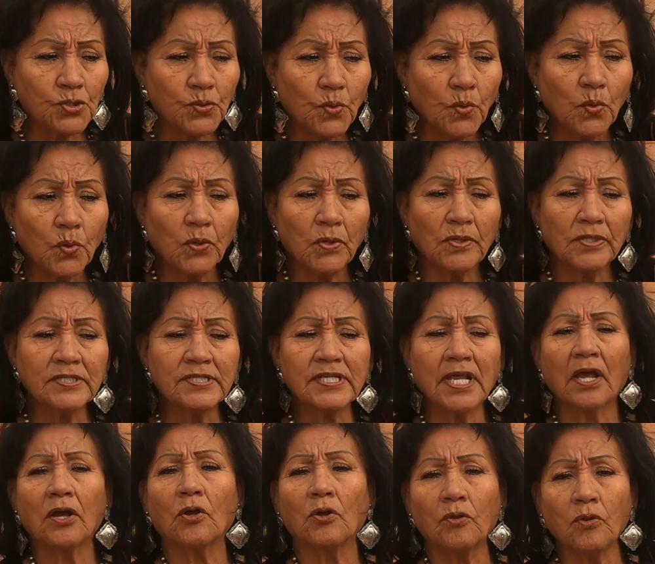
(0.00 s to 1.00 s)

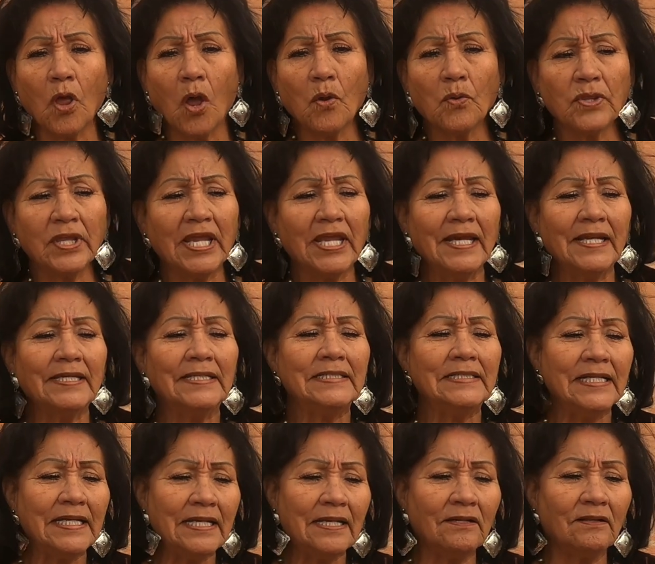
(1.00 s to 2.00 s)
tools,
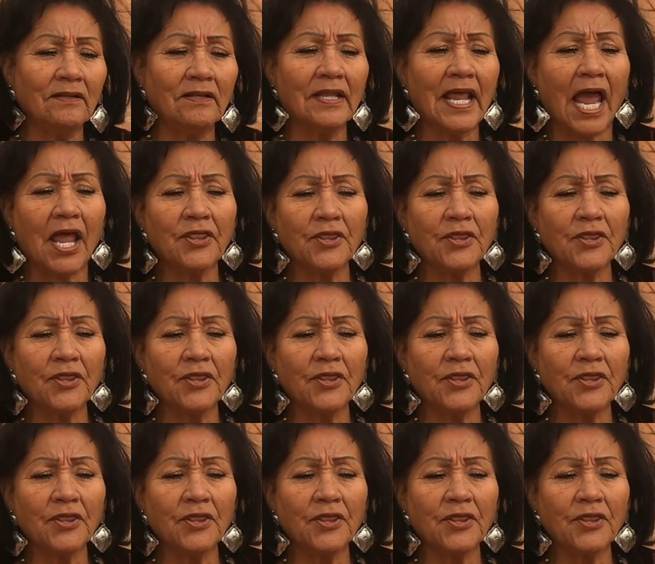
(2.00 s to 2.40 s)
clothing, needle,